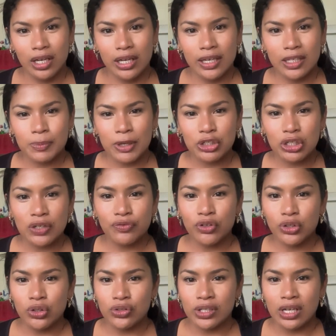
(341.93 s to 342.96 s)
Especially if you're
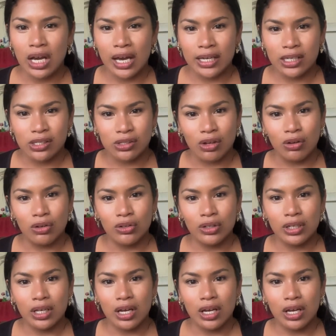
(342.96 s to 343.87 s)
using high salt.